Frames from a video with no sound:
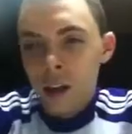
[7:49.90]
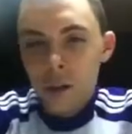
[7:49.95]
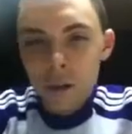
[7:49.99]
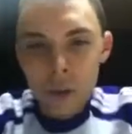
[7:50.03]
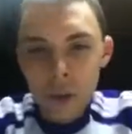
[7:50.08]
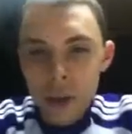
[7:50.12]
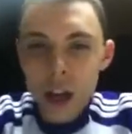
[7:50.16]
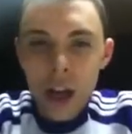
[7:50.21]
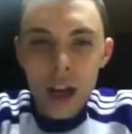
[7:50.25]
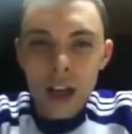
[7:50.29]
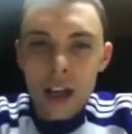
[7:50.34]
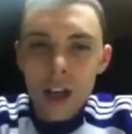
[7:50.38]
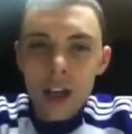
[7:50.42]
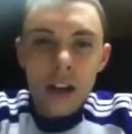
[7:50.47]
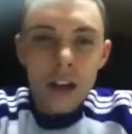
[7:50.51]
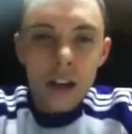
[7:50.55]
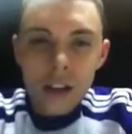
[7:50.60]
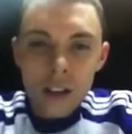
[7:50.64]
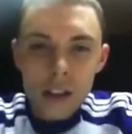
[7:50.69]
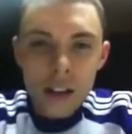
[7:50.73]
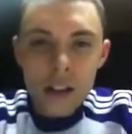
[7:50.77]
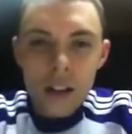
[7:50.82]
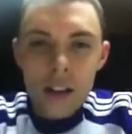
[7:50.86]
We're not
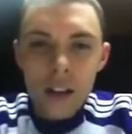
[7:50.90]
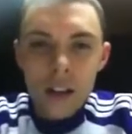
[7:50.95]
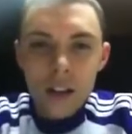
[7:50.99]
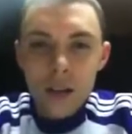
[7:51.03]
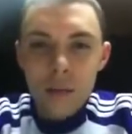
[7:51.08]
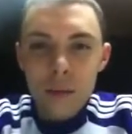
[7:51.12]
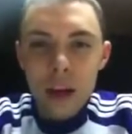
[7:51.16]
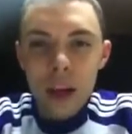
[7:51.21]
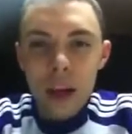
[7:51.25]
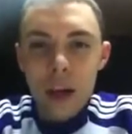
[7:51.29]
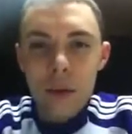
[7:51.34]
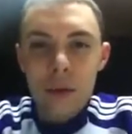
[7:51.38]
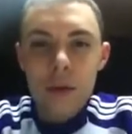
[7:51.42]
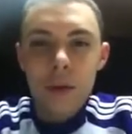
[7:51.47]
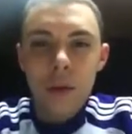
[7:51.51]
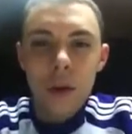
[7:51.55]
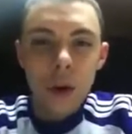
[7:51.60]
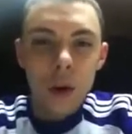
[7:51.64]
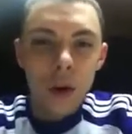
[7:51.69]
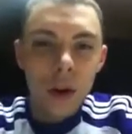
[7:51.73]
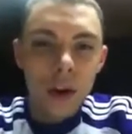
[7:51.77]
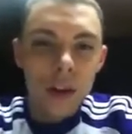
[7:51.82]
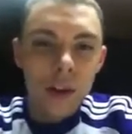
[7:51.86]
here to make up
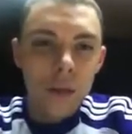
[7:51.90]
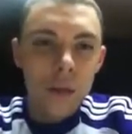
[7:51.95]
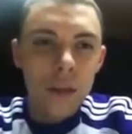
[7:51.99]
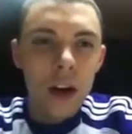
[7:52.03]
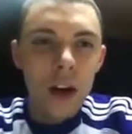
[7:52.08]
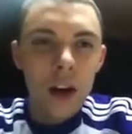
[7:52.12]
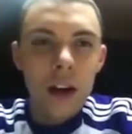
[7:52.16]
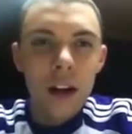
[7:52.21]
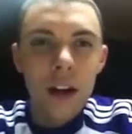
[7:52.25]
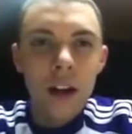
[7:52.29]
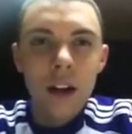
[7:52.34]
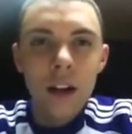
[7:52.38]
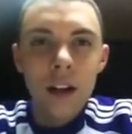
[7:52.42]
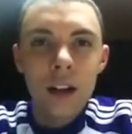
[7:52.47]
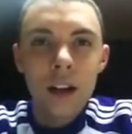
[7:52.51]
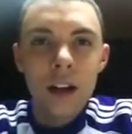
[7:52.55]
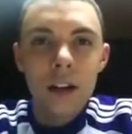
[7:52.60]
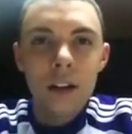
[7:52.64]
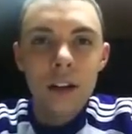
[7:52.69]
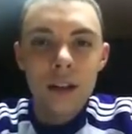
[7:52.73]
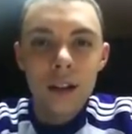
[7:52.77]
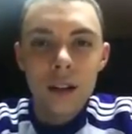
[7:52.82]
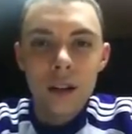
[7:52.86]
stories. We're not here
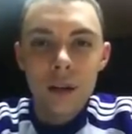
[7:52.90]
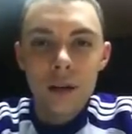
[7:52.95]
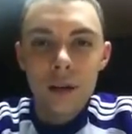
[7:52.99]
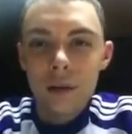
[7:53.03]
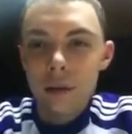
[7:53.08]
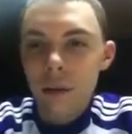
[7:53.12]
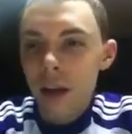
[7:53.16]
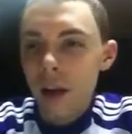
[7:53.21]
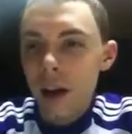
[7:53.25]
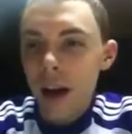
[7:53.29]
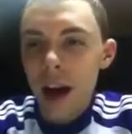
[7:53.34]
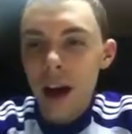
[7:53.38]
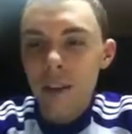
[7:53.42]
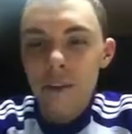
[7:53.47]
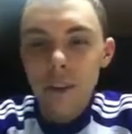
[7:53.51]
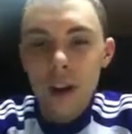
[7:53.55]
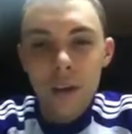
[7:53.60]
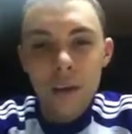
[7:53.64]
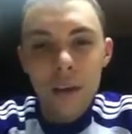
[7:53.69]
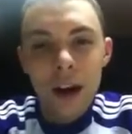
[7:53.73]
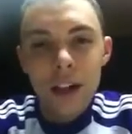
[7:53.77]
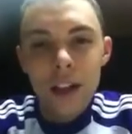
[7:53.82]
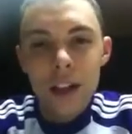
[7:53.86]
to have
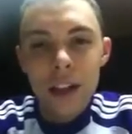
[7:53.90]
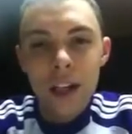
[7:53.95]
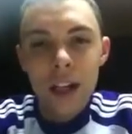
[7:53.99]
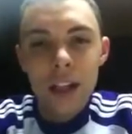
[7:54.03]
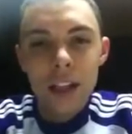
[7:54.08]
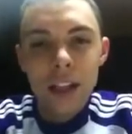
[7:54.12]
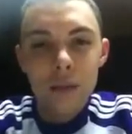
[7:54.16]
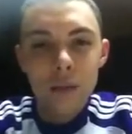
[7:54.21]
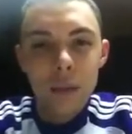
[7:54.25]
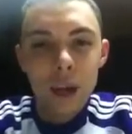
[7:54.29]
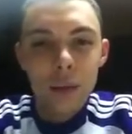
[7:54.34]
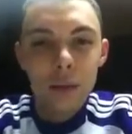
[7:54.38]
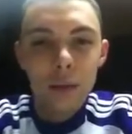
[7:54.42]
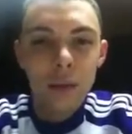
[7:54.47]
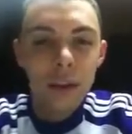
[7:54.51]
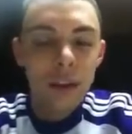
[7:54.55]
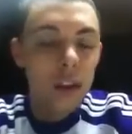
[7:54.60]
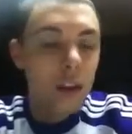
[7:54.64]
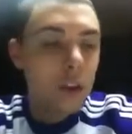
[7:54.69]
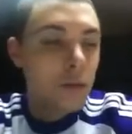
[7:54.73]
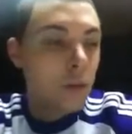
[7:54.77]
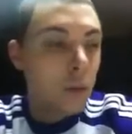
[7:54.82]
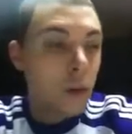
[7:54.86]
an imagination, make
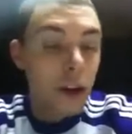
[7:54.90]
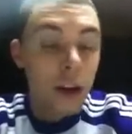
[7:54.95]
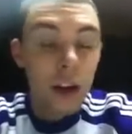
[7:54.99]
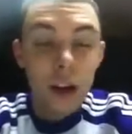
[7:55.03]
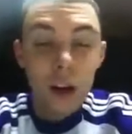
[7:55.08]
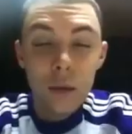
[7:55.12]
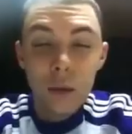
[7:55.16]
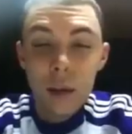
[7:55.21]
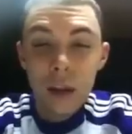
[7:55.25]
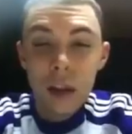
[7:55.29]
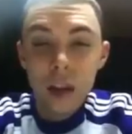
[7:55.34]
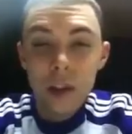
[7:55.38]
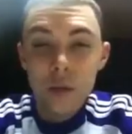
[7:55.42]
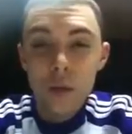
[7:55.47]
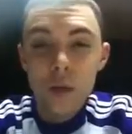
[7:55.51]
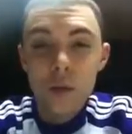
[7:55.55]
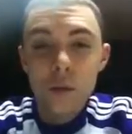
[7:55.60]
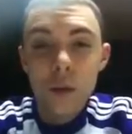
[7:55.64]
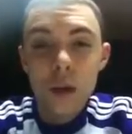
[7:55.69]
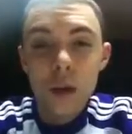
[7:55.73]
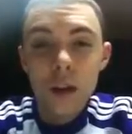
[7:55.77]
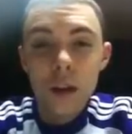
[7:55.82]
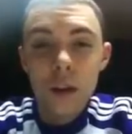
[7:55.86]
believe. We're here because we're
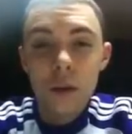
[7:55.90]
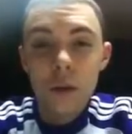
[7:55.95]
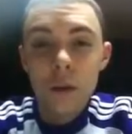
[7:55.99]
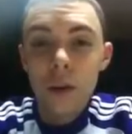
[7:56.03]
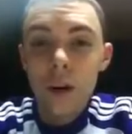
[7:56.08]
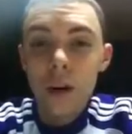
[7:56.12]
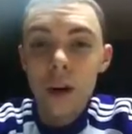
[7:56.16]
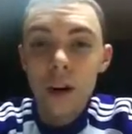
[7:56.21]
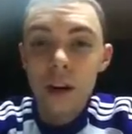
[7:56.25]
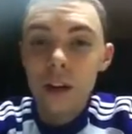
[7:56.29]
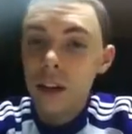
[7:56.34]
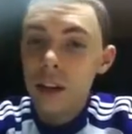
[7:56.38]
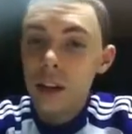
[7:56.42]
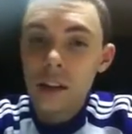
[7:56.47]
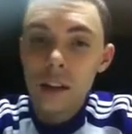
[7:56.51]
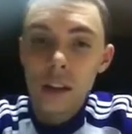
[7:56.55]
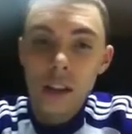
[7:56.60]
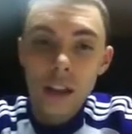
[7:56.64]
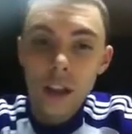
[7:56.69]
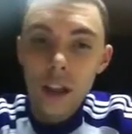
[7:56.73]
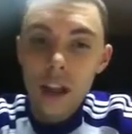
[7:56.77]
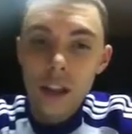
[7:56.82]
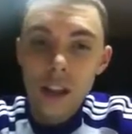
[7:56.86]
spreading the Word.
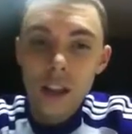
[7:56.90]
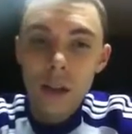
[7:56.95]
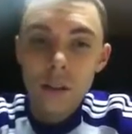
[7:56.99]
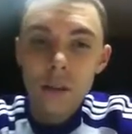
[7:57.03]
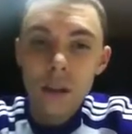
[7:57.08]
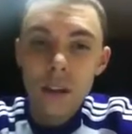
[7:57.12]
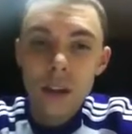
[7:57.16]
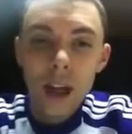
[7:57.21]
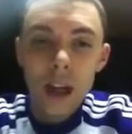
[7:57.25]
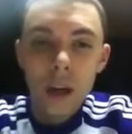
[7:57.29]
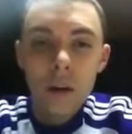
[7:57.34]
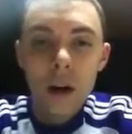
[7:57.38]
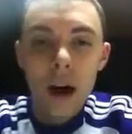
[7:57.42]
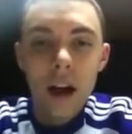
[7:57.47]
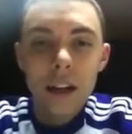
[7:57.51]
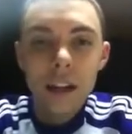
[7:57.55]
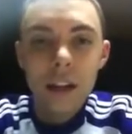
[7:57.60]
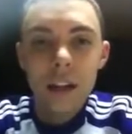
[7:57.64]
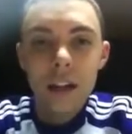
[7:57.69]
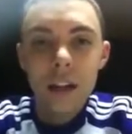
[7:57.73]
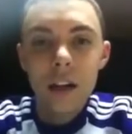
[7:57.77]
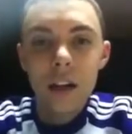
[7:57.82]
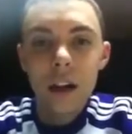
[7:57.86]
It's something that you
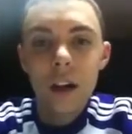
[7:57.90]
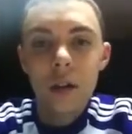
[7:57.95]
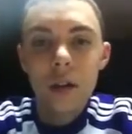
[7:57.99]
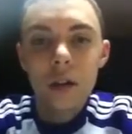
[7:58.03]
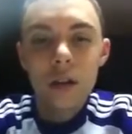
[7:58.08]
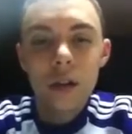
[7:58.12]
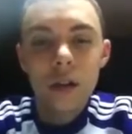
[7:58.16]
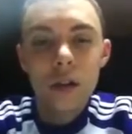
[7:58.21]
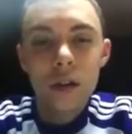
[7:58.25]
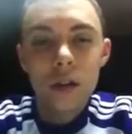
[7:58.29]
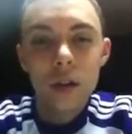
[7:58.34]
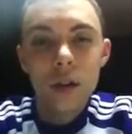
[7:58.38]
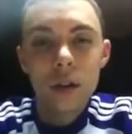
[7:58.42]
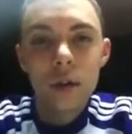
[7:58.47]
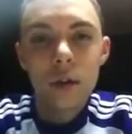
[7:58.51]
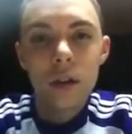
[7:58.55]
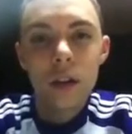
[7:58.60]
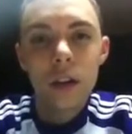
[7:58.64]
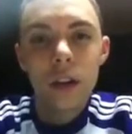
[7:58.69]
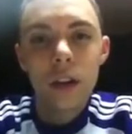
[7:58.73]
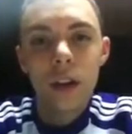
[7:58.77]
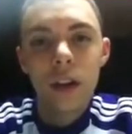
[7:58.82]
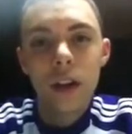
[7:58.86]
guys need to know. It's the
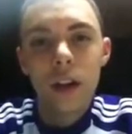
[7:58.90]
truth.